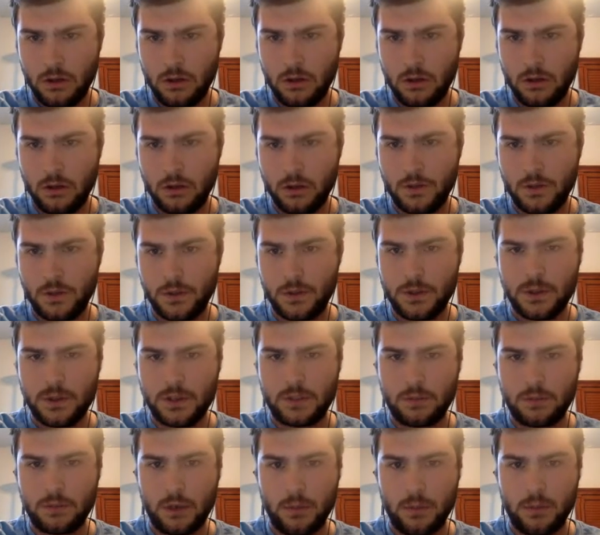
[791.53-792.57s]
So this
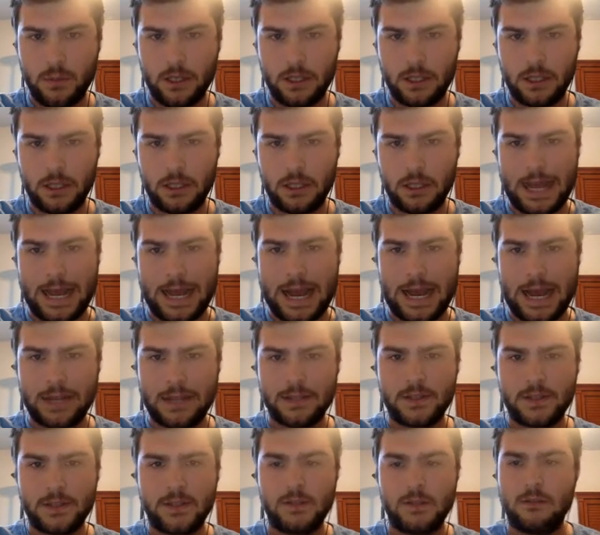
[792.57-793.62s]
is probably like
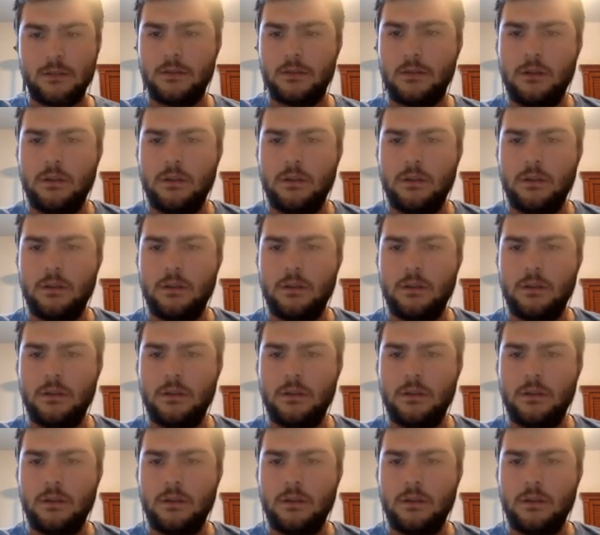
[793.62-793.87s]
Lax.